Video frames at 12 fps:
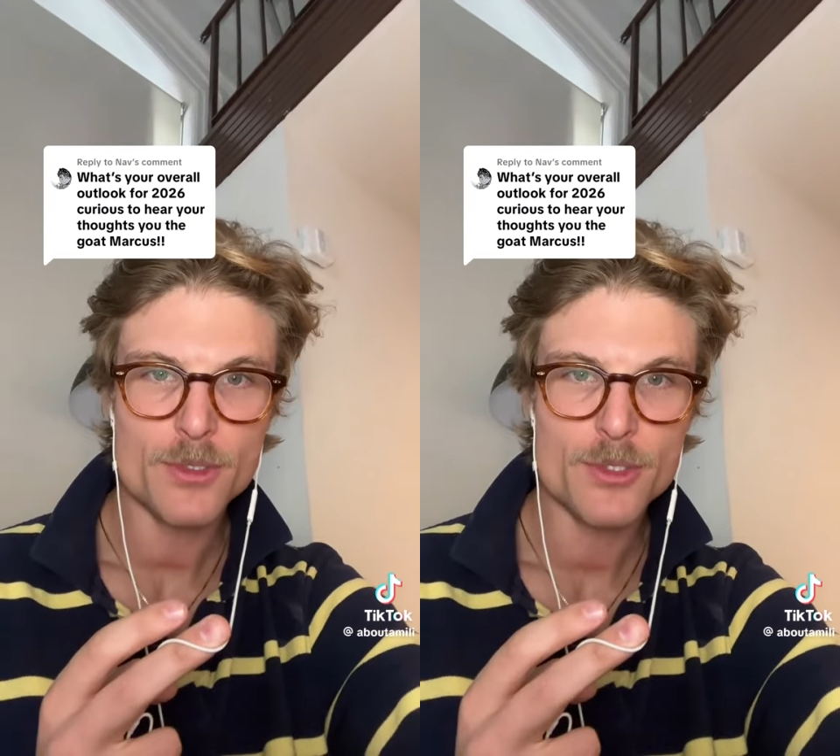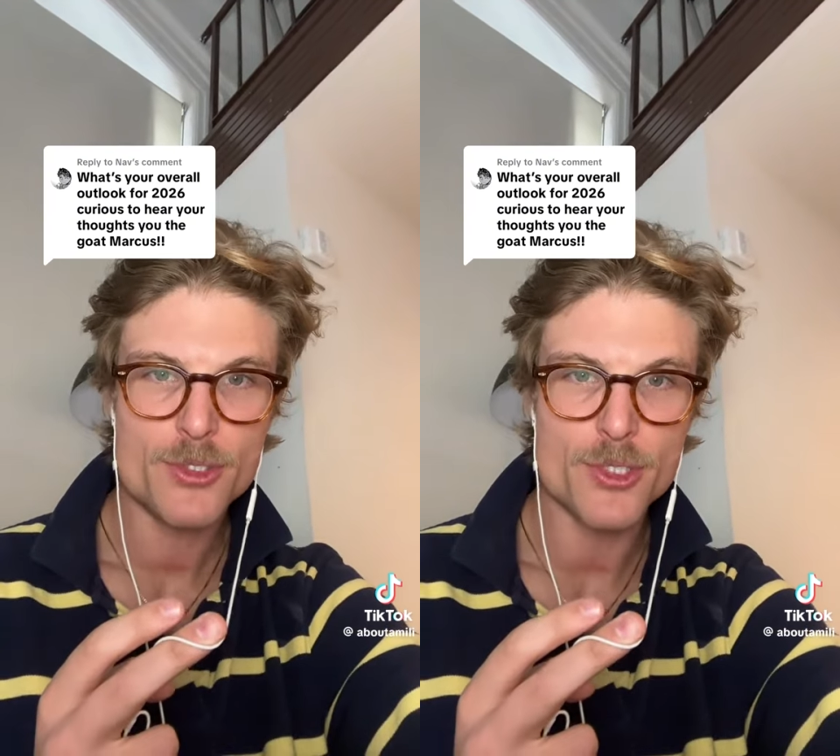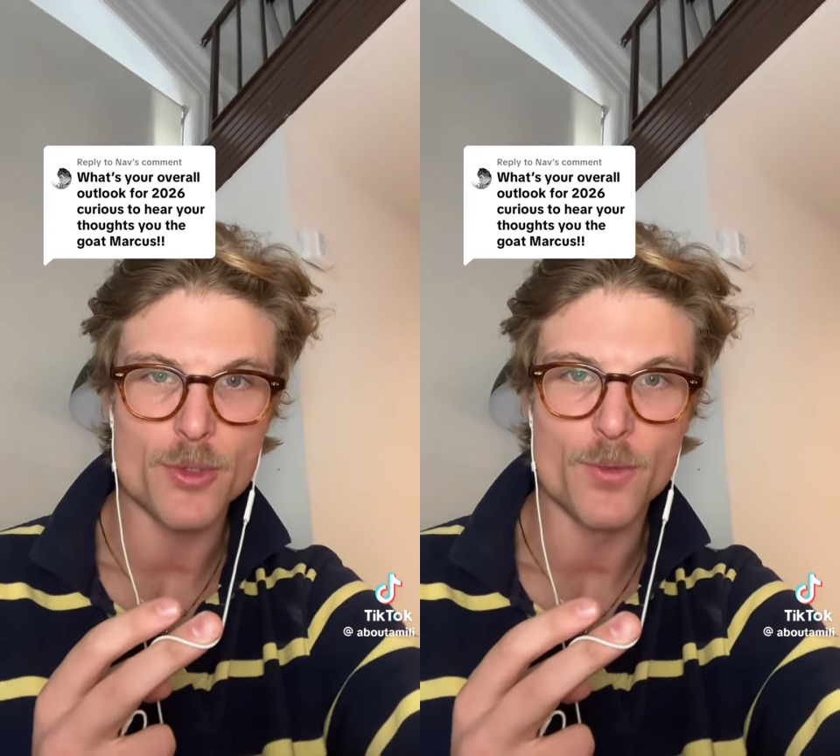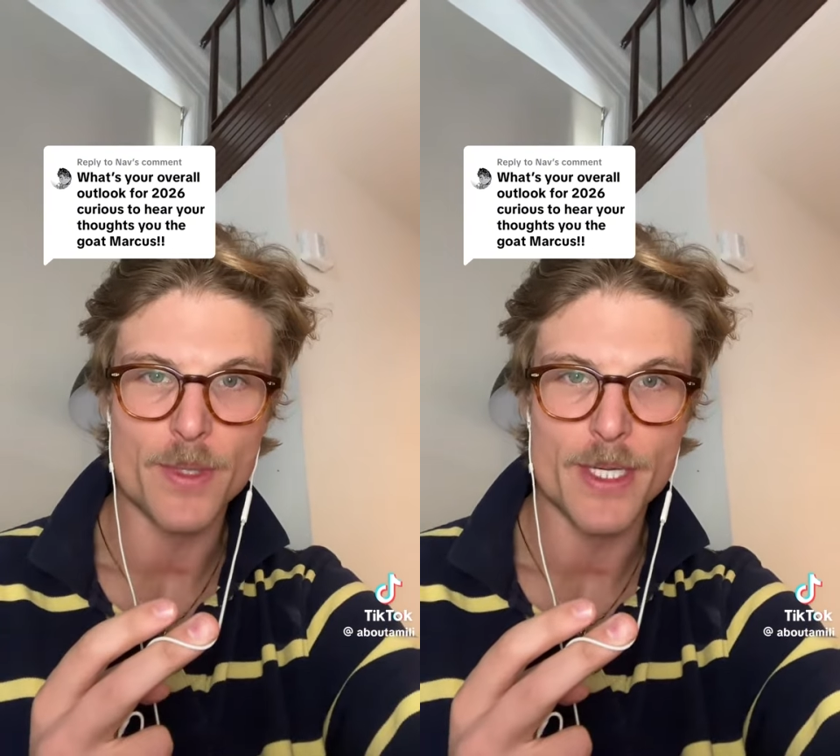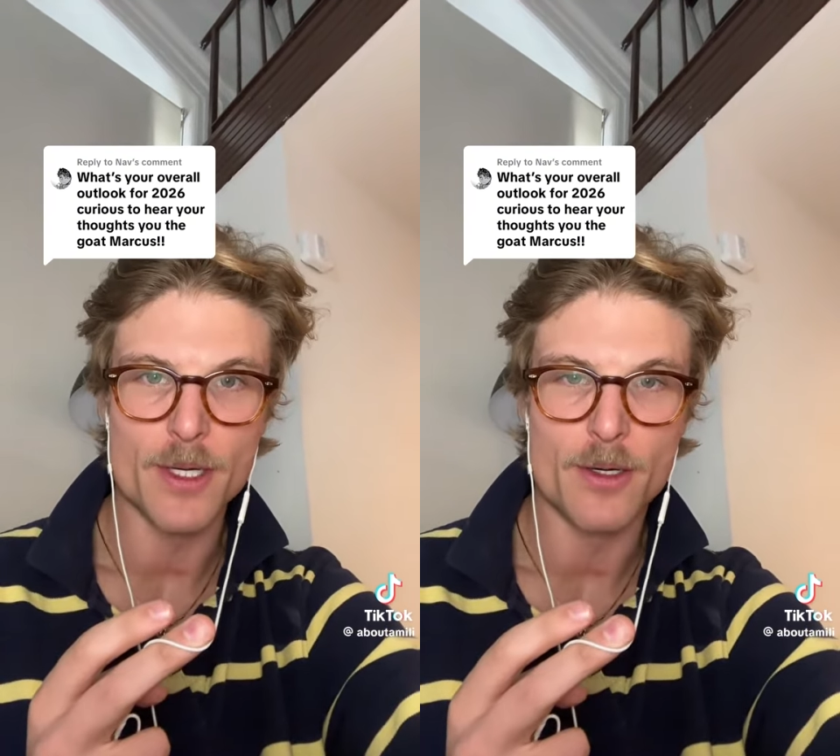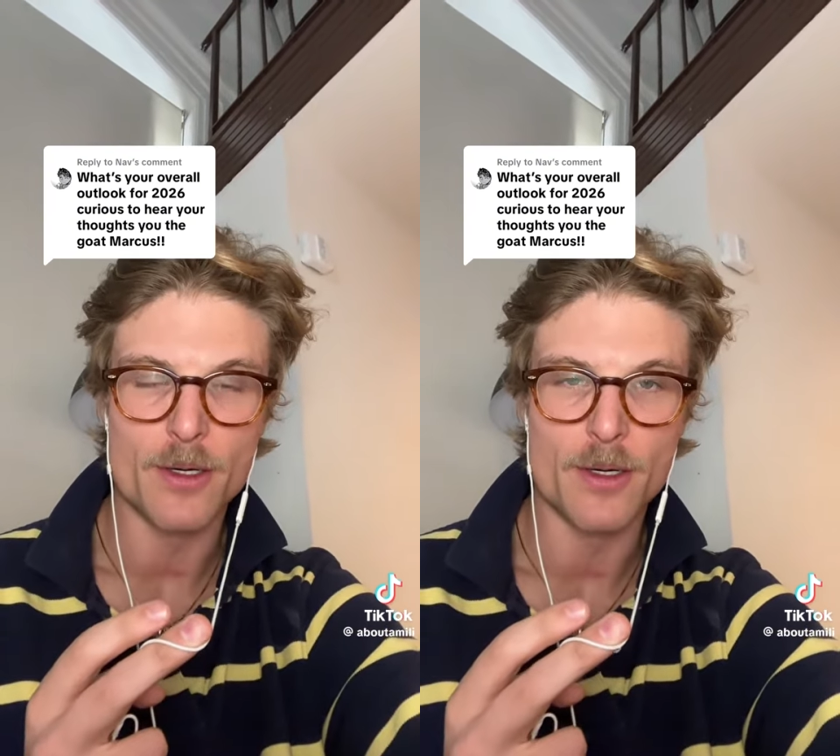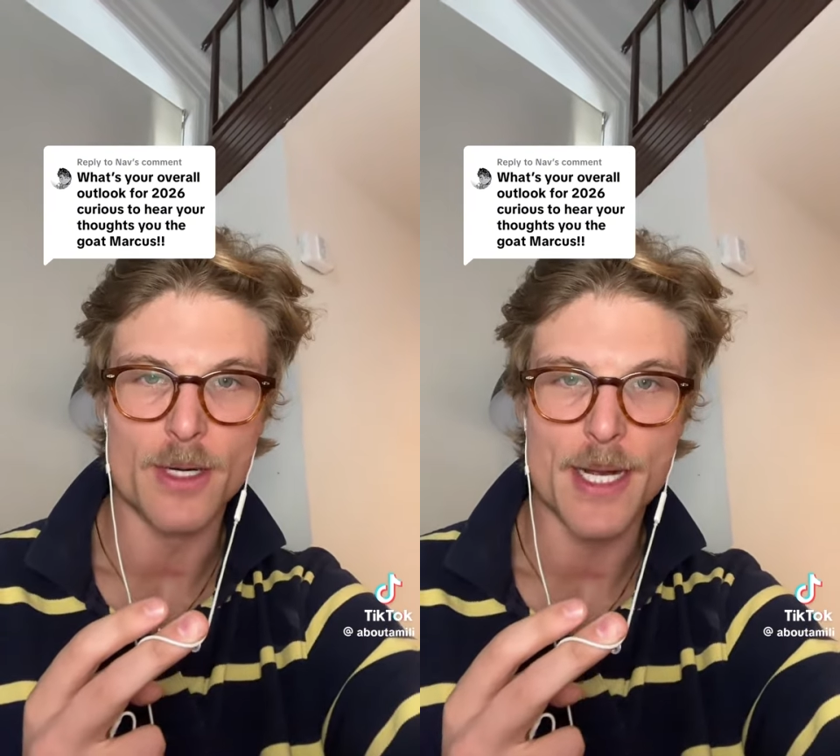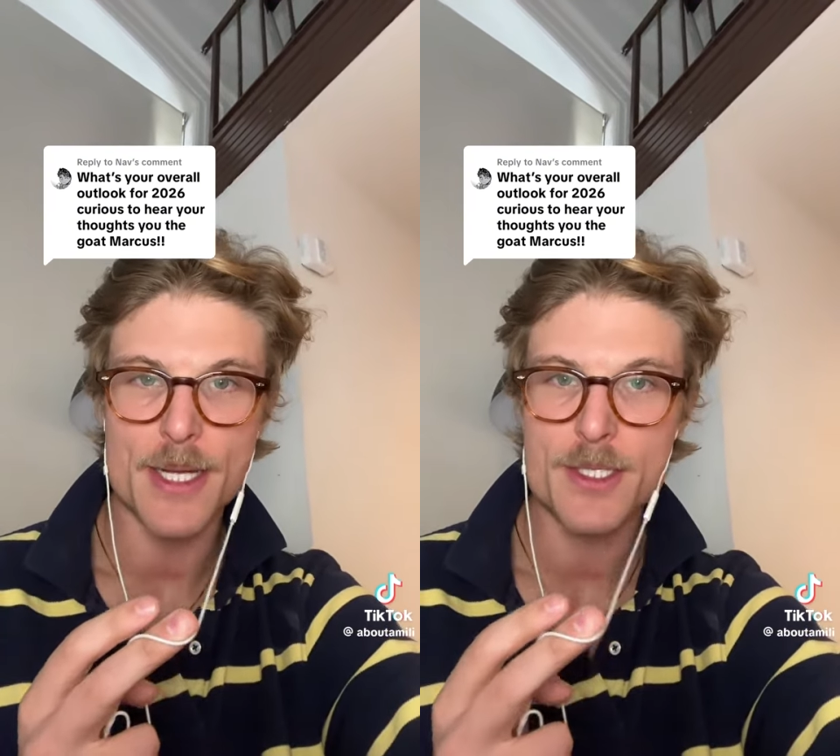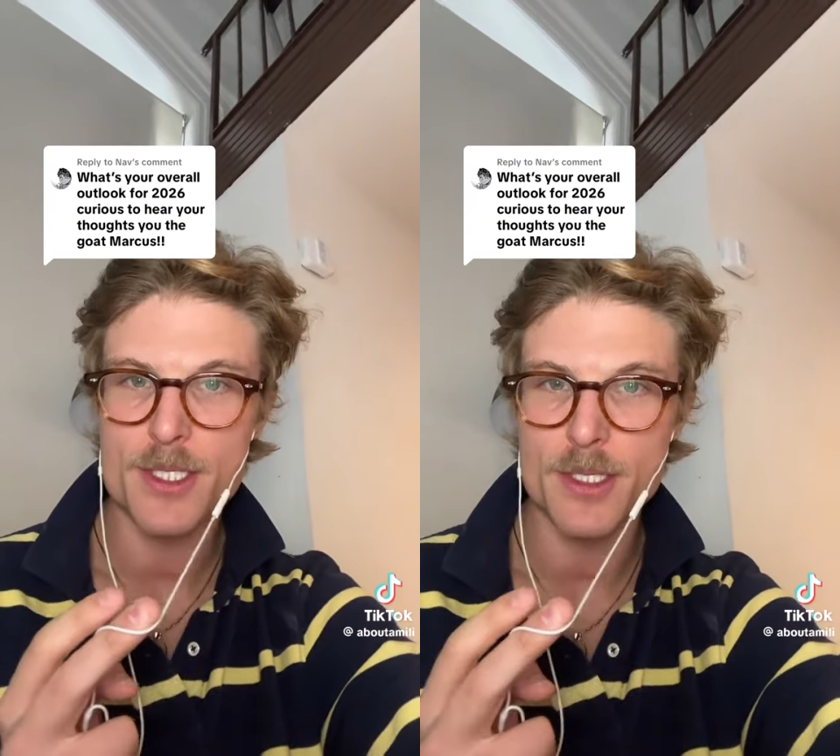So we are
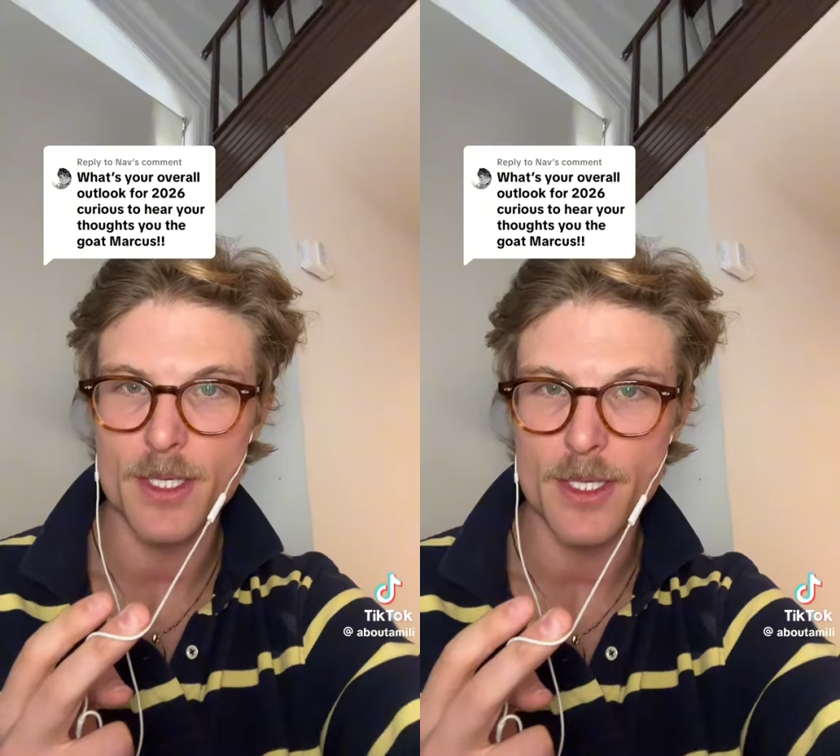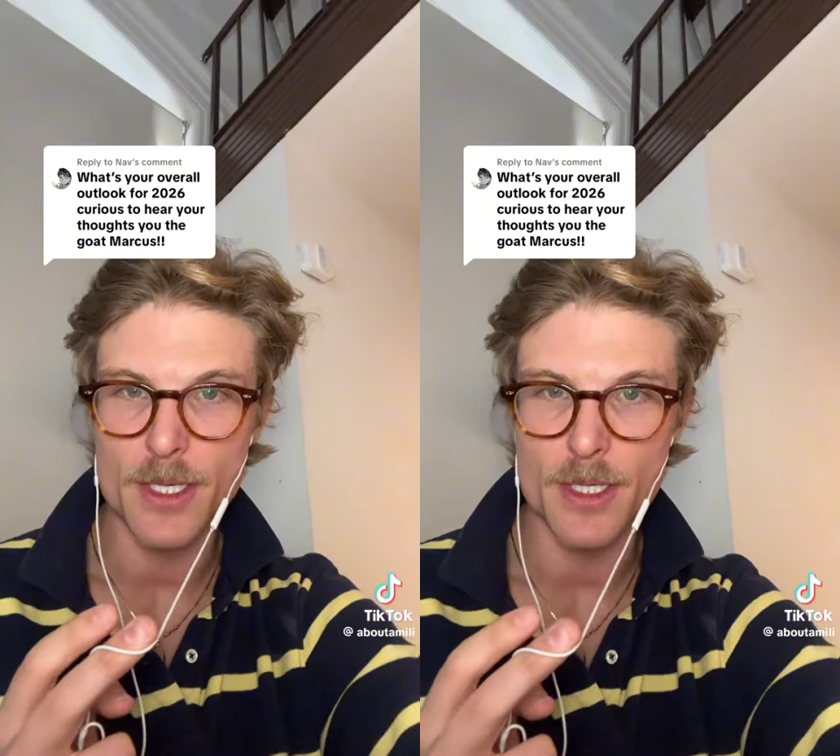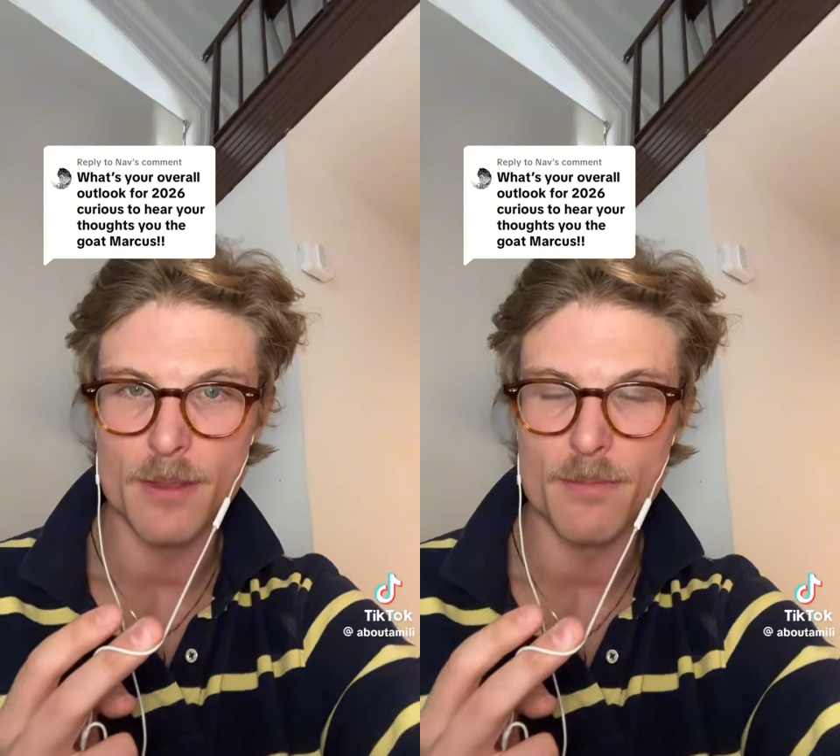exiting